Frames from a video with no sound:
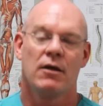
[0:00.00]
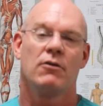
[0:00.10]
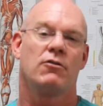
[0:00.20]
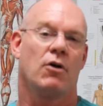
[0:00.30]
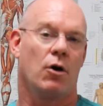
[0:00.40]

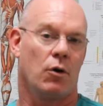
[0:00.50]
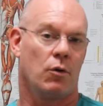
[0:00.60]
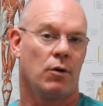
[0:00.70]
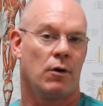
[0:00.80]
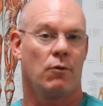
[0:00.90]

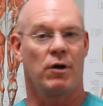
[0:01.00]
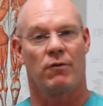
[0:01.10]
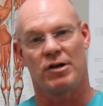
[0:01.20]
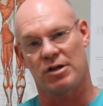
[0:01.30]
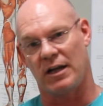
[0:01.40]
So we
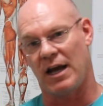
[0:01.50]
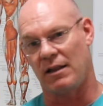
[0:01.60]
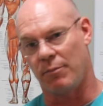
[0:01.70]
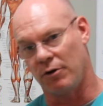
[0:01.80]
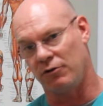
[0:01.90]
originally
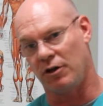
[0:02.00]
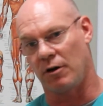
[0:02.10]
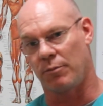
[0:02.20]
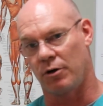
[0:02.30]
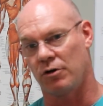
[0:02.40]
had the
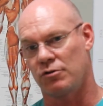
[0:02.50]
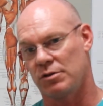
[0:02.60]
posterior approach,